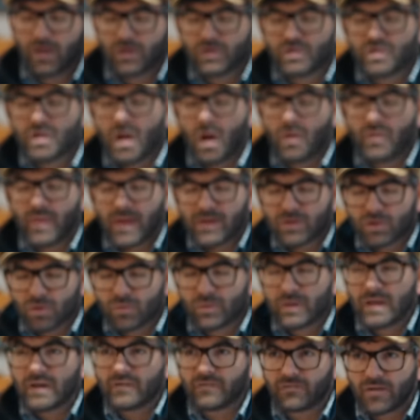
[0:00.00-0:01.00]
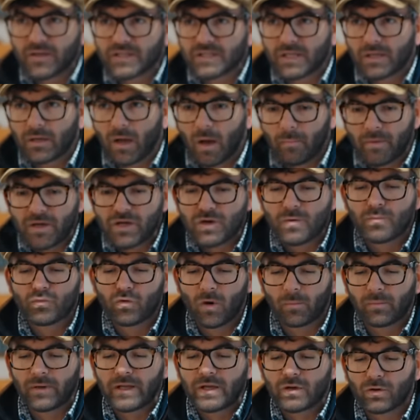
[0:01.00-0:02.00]
No, they do need fitting. I mean, you
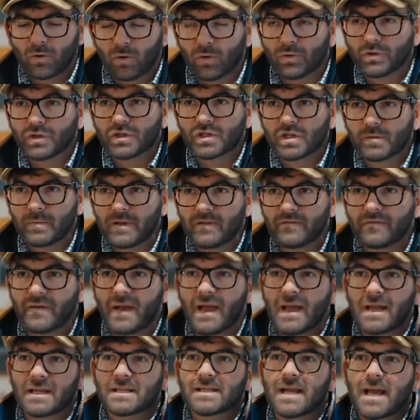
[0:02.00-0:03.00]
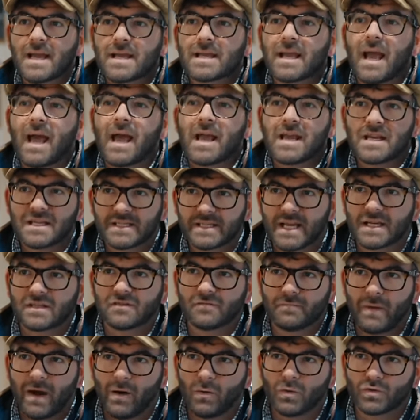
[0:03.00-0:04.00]
probably could, to be fair, take a set
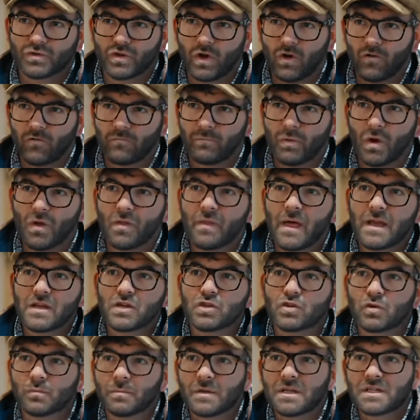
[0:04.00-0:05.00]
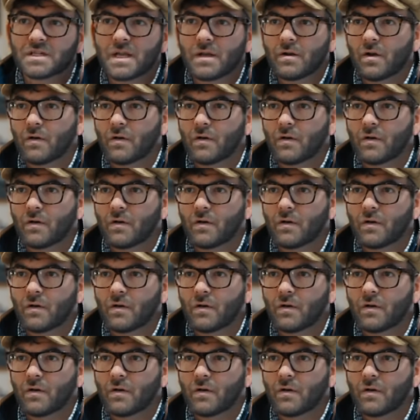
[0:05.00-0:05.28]
of barrels off, but they should be sent